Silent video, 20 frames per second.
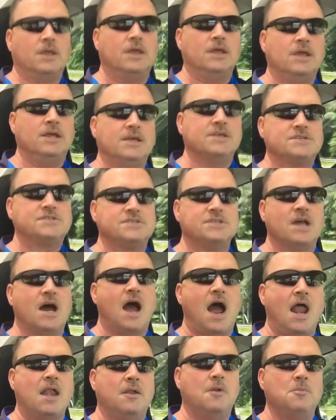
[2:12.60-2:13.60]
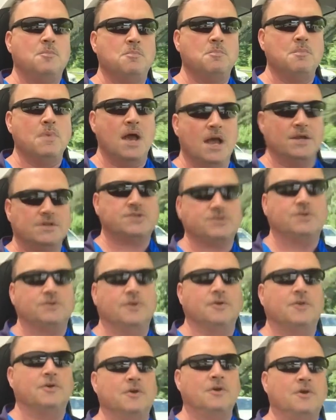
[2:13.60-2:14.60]
is not
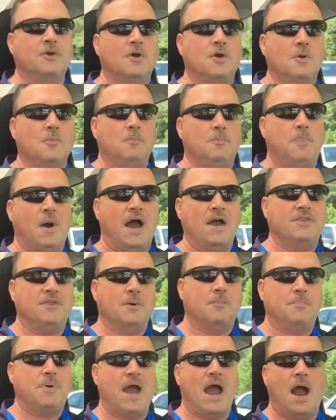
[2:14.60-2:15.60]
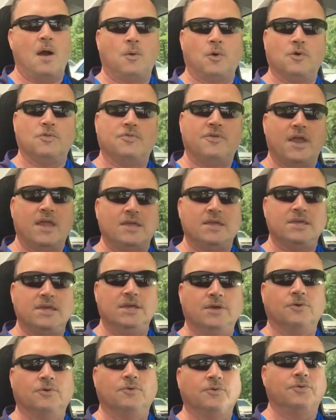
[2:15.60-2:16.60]
measured by the power they
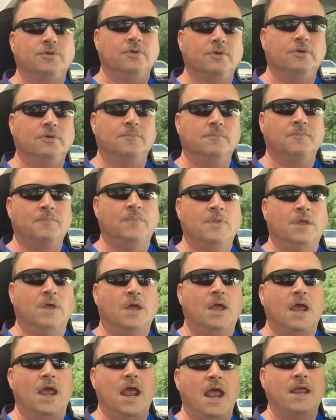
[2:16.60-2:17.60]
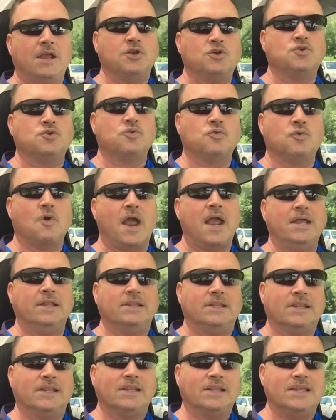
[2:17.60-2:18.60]
yield. A great
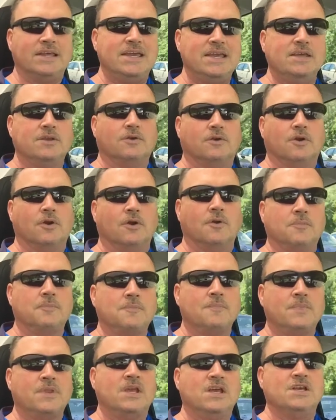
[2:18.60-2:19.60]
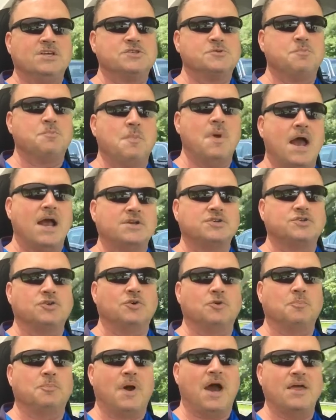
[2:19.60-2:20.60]
leader is
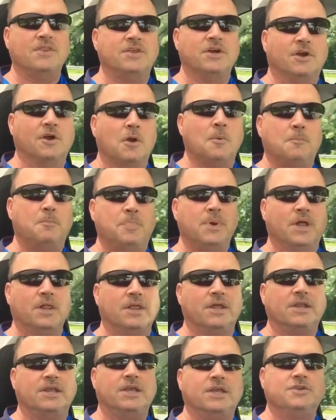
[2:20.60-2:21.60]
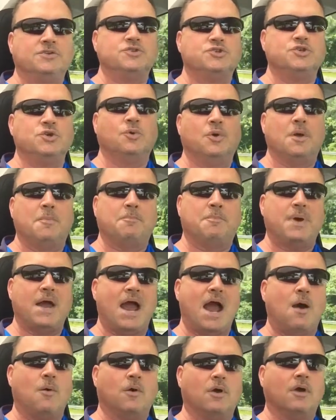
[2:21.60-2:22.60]
measured by their ability to
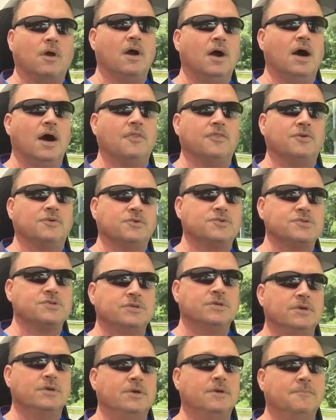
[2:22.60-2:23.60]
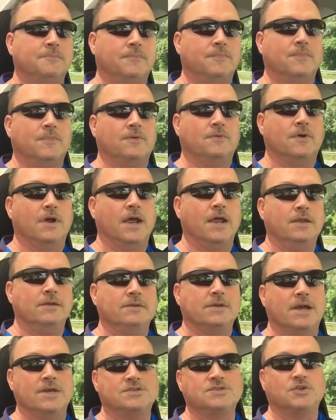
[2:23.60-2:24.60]
empower others. Right?
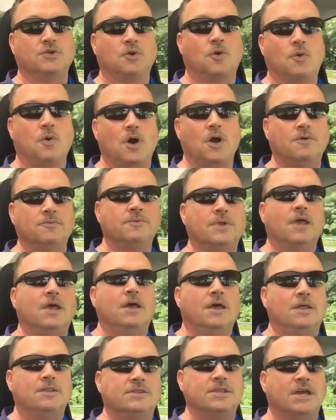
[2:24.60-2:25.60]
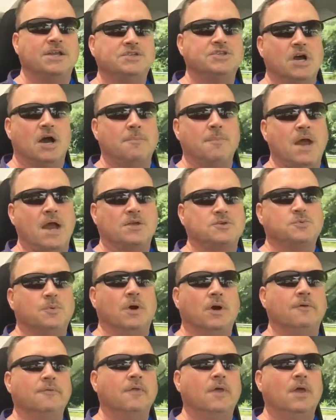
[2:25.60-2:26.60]
Nice little quote. Thank John Maxwell.